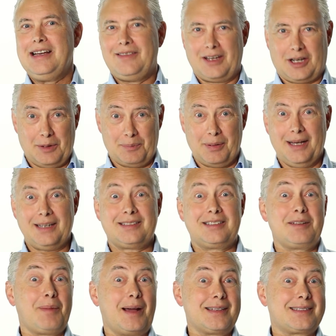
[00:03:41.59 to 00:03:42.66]
the
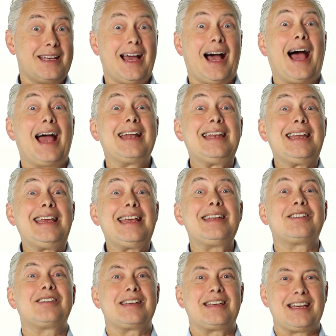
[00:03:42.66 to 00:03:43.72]
complexity might say, I
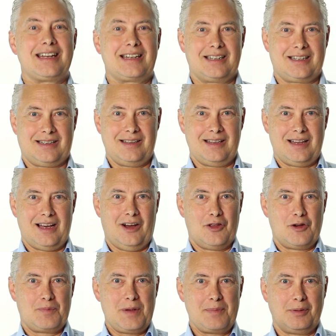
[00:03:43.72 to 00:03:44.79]
need to get
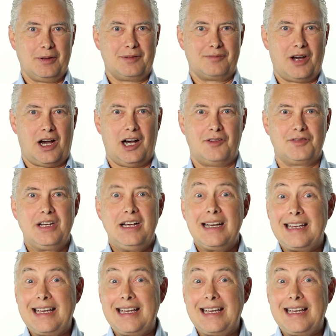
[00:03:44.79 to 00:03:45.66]
other people involved.